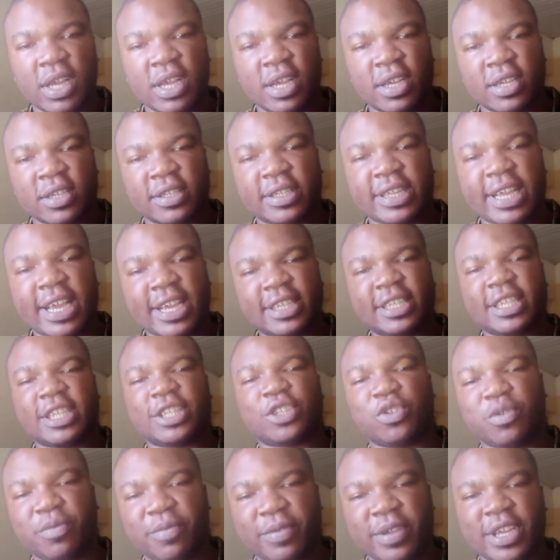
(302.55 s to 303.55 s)
Sex is
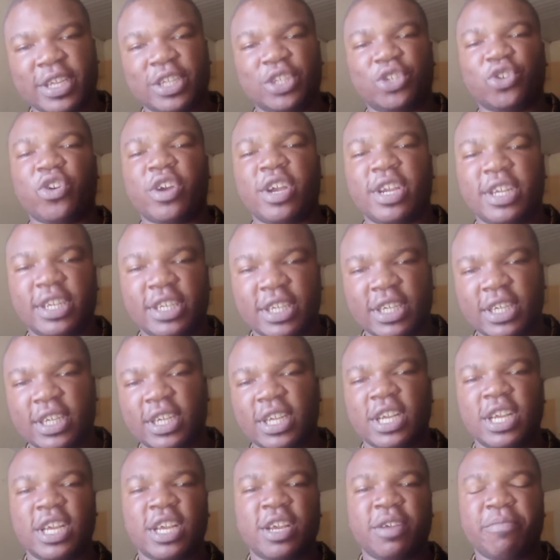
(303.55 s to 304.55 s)
to be enjoyed
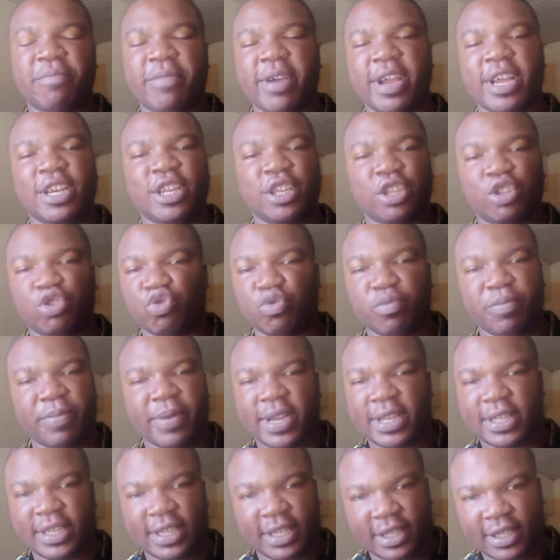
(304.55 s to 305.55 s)
by the two
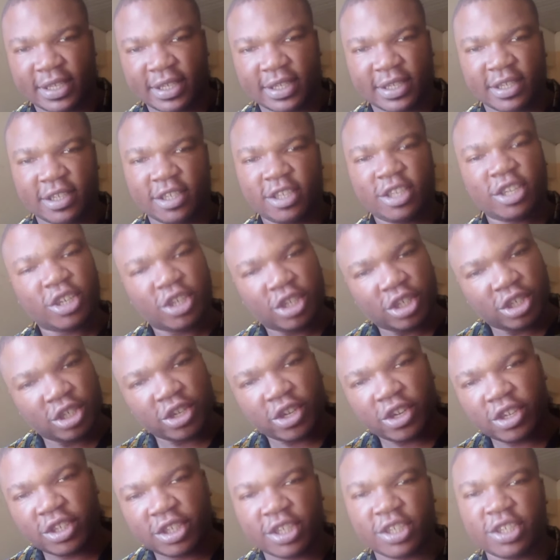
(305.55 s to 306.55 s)
parties,
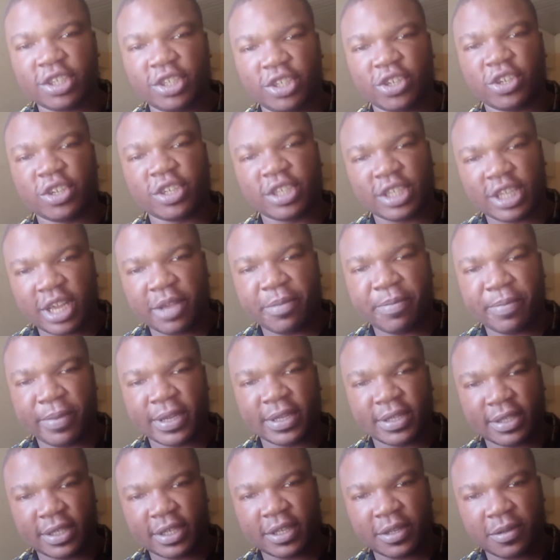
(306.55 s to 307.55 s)
not just a
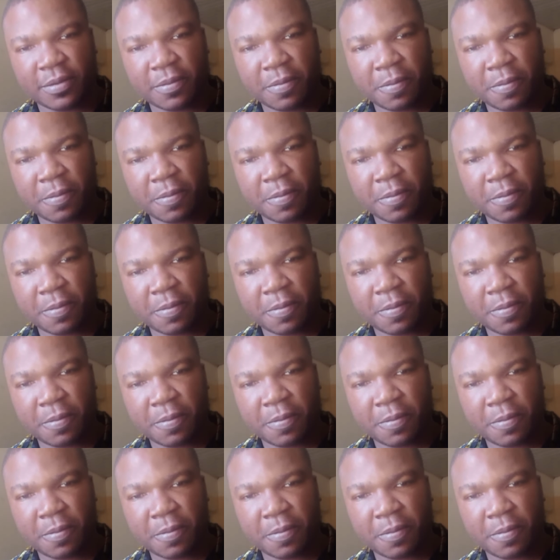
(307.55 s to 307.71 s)
person.